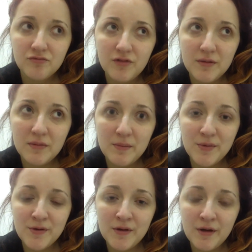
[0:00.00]
Read my
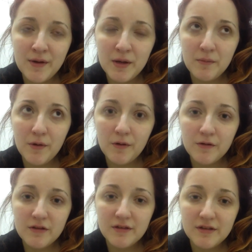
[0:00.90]
book. I went and bought
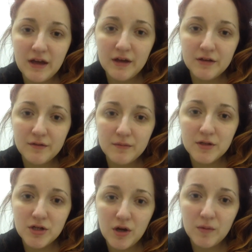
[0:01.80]
loads of snacks from the
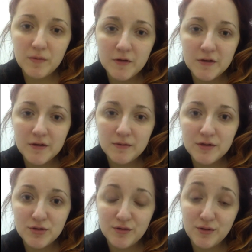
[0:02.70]
shop,
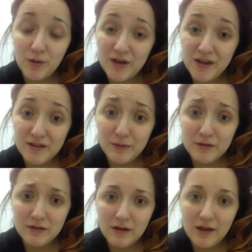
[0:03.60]
which was naughty because I
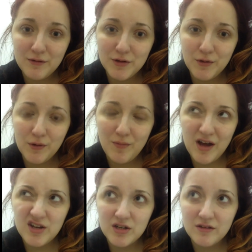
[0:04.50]
wasn't allowed to go, but
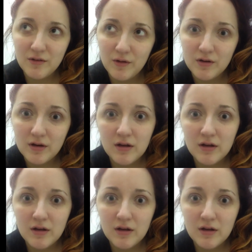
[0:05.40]
I just thought,